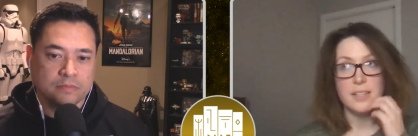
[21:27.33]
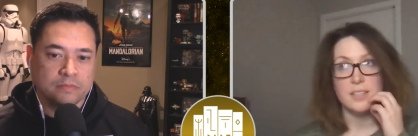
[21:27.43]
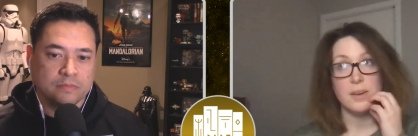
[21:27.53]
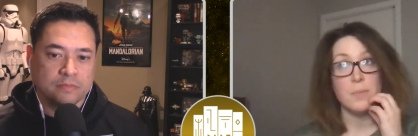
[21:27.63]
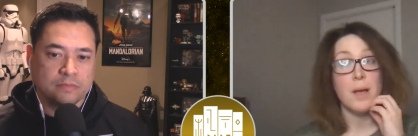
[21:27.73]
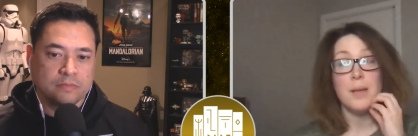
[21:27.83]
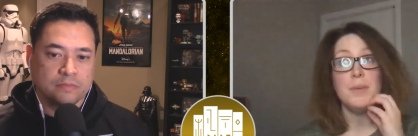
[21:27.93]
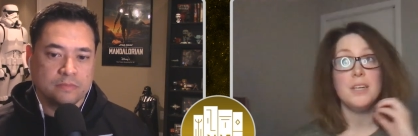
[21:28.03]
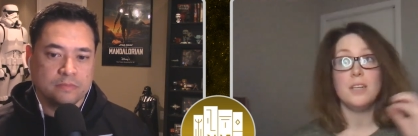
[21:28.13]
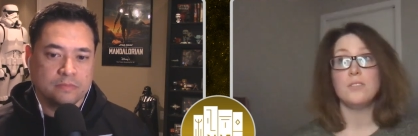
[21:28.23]
Speaker 1: I, there might
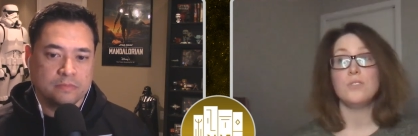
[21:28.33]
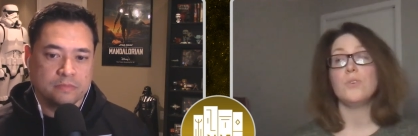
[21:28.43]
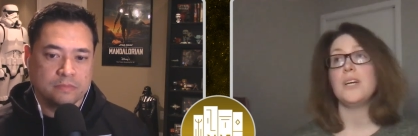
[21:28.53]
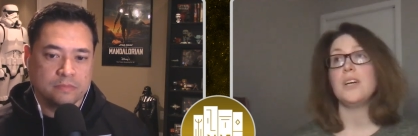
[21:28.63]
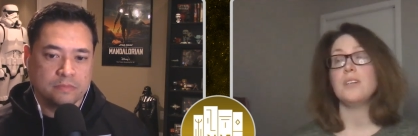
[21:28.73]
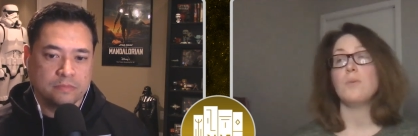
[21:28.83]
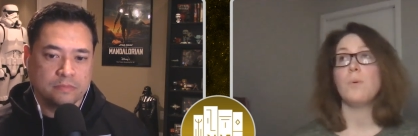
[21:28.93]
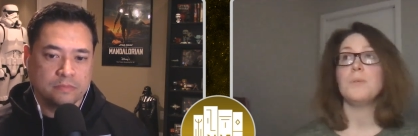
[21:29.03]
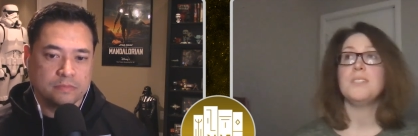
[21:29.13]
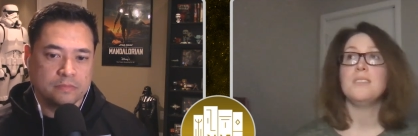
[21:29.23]
be another story out there
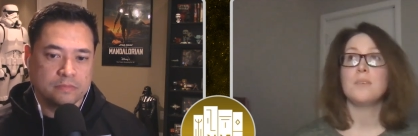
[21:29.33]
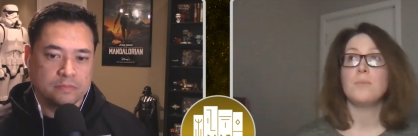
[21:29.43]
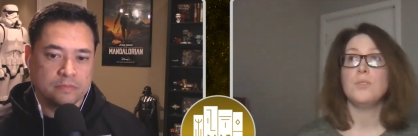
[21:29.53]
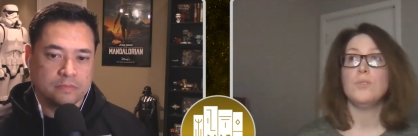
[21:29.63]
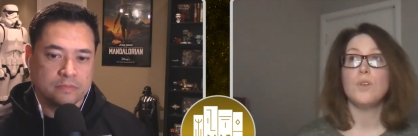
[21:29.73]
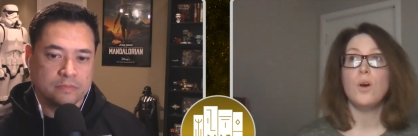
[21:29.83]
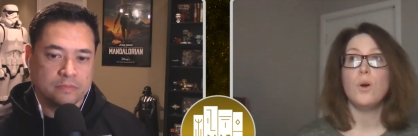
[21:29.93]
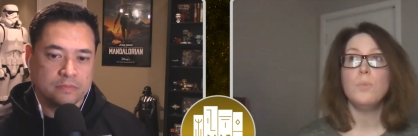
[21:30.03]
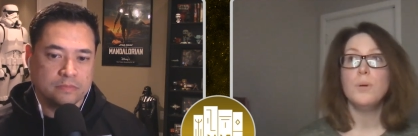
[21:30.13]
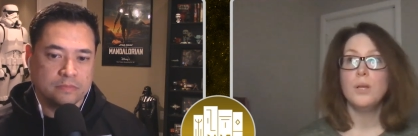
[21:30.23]
where we see someone lose
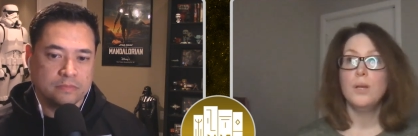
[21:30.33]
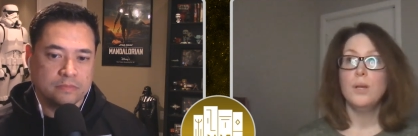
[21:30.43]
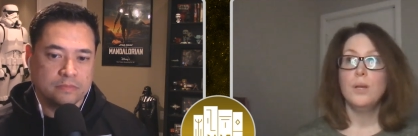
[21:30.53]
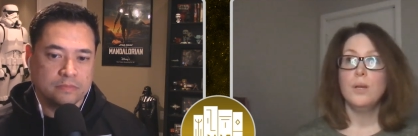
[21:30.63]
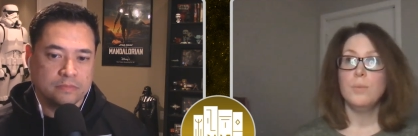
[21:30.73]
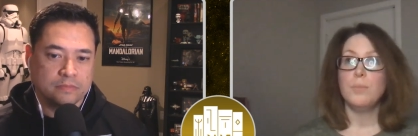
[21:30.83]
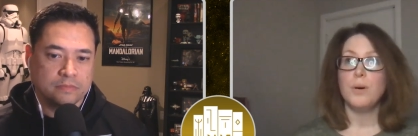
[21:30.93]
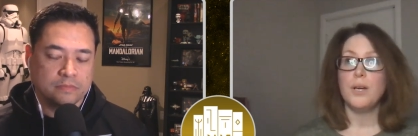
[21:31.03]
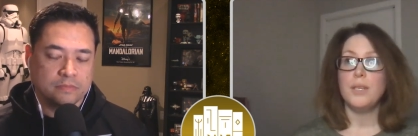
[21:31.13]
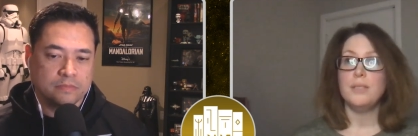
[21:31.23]
hope,
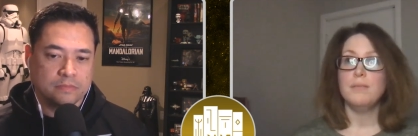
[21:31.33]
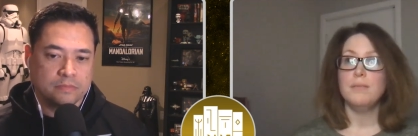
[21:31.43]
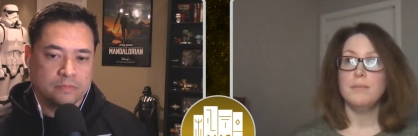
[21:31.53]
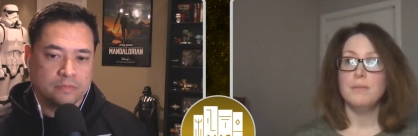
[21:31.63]
but